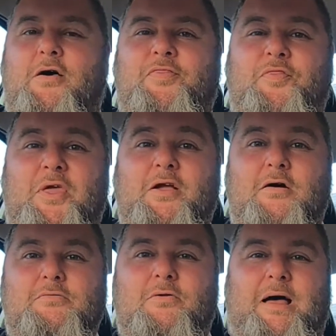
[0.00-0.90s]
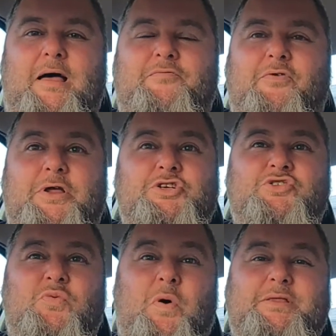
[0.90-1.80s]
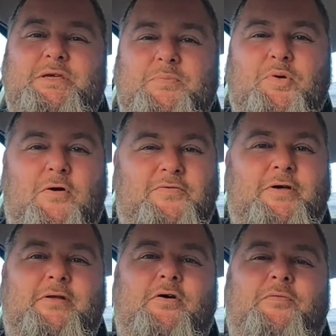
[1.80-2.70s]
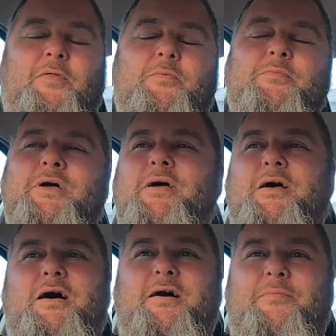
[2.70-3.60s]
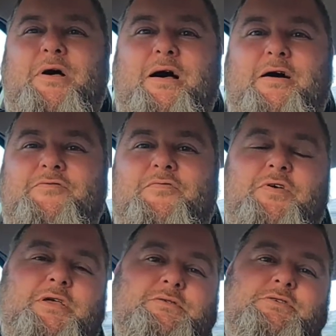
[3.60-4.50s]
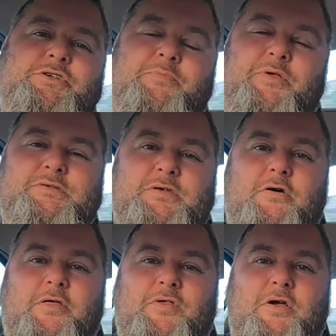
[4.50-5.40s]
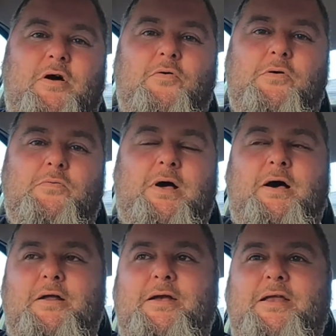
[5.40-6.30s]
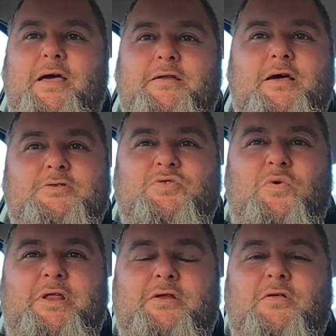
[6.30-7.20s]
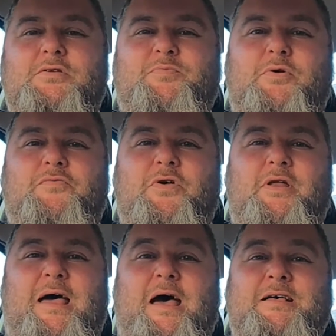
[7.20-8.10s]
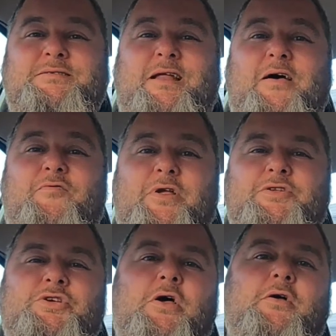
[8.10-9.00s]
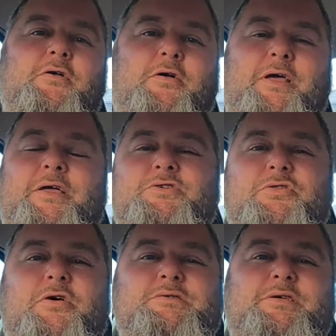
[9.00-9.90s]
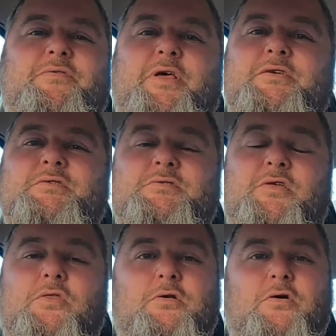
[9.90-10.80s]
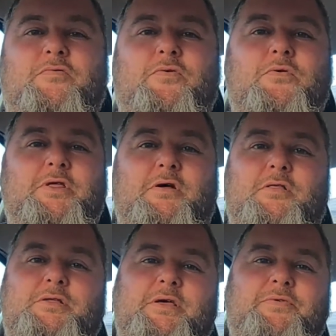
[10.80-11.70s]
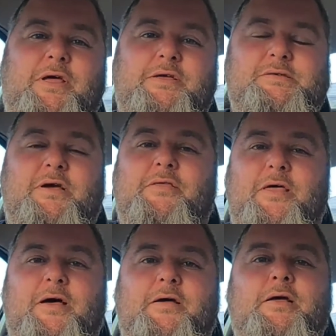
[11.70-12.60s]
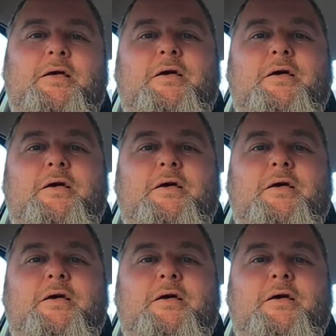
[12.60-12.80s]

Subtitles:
I think I'll average 20 profit on them after fees and shipping. So I think I will net $20 profit as an average on each of those DVDs. There's a lot of $40 DVDs there and that.